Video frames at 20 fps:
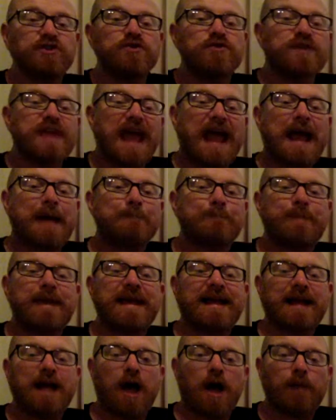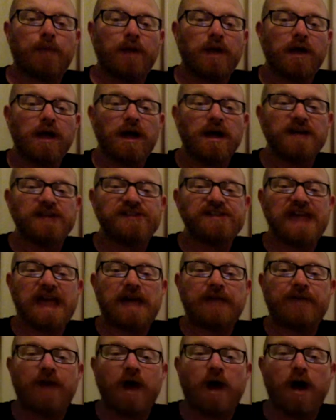you can pick up a set
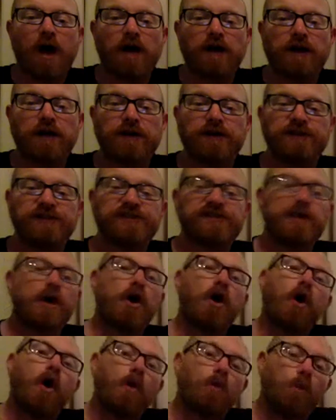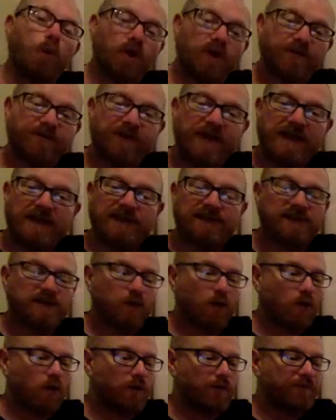of Harkens on one of these
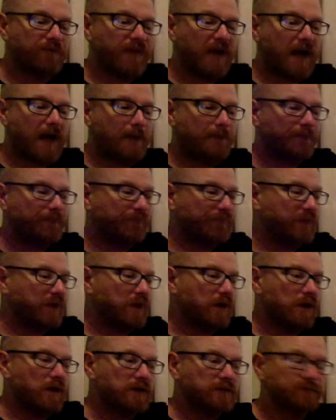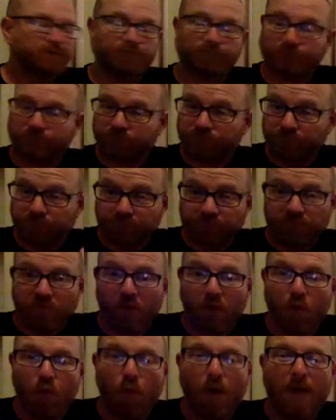sort of
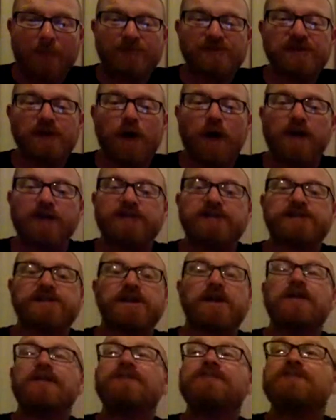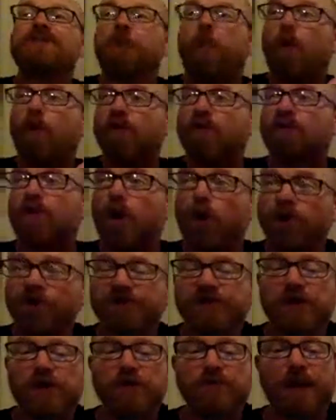websites for not
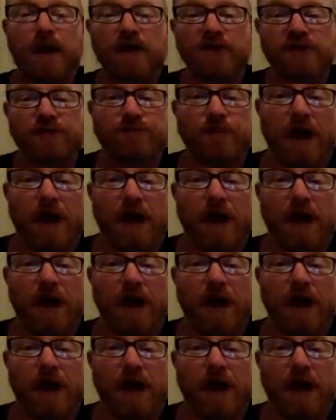too much